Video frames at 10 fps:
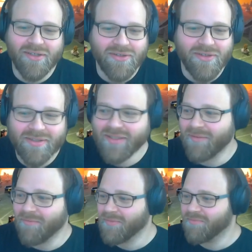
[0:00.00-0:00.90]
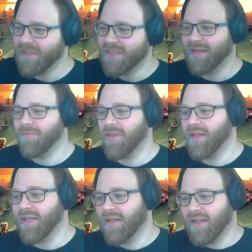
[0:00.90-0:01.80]
going to be
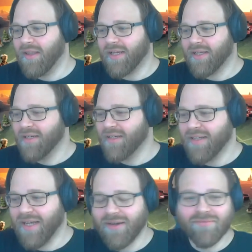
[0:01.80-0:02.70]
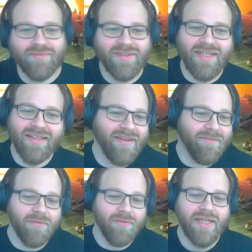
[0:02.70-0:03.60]
something like, not
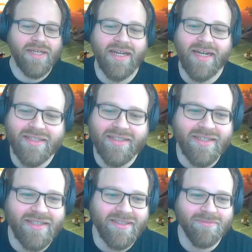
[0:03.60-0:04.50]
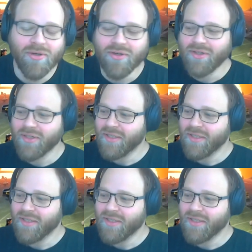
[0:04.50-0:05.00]
something we can answer at this point.